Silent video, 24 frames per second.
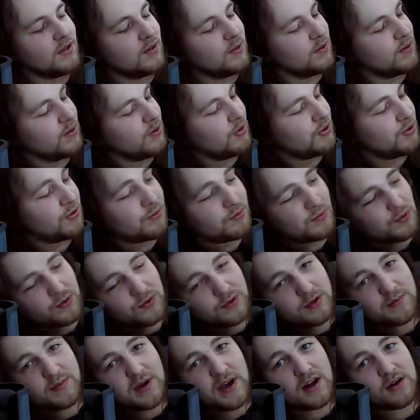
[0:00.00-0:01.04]
through the
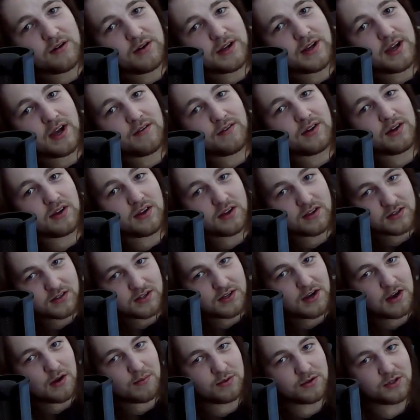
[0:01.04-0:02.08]
battery cavity into the
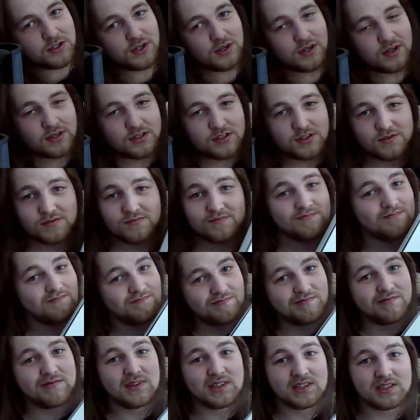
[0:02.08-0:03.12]
output jack. So
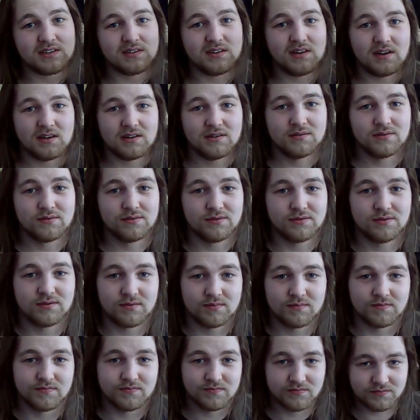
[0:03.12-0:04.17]
that's a lot of,
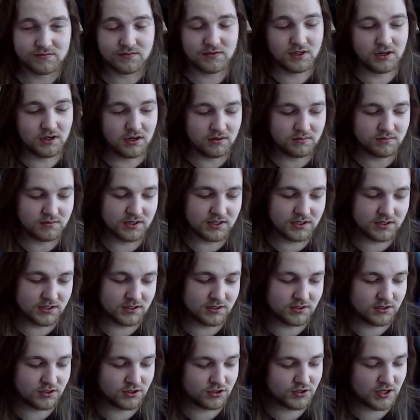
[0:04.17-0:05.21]
distance
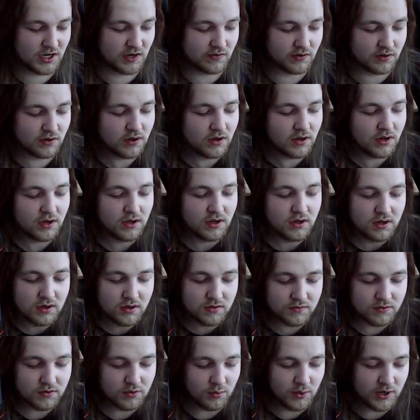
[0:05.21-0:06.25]
to travel
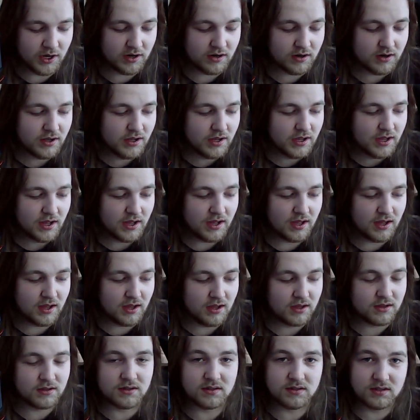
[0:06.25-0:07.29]
for a wire.
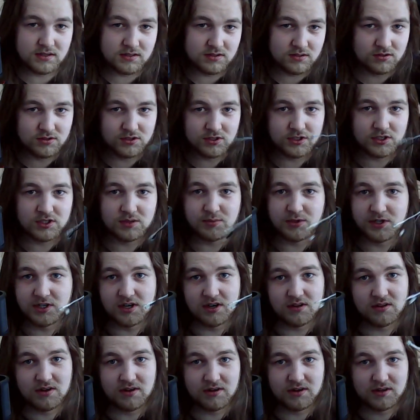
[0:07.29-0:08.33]
And these are just simply not
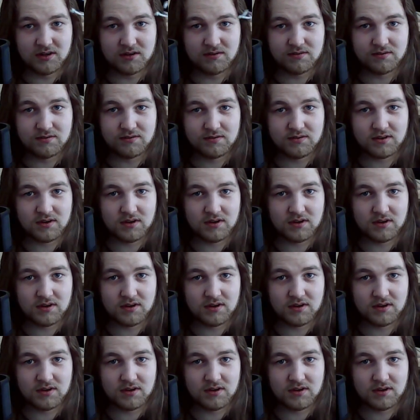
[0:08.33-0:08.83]
long enough.